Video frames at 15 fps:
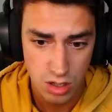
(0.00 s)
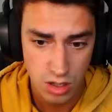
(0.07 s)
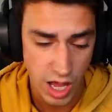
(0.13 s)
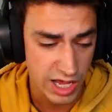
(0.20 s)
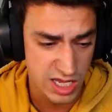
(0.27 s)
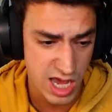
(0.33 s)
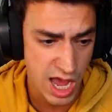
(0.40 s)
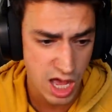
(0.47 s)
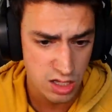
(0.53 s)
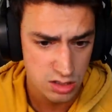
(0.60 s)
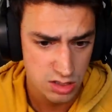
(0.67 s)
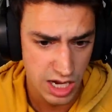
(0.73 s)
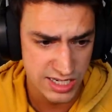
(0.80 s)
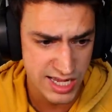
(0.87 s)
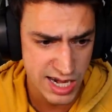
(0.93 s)
Heck yeah,
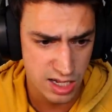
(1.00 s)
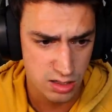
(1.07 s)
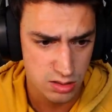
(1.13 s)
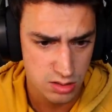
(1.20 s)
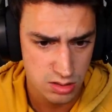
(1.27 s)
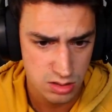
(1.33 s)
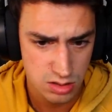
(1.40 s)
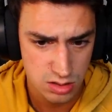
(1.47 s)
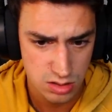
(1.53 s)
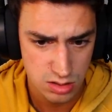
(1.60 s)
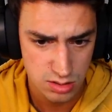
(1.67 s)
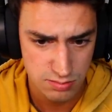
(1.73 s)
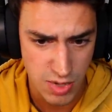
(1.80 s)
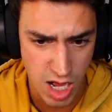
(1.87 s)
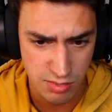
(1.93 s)
I did it,
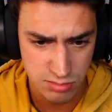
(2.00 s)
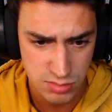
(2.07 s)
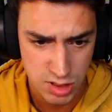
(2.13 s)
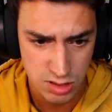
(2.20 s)
Mom.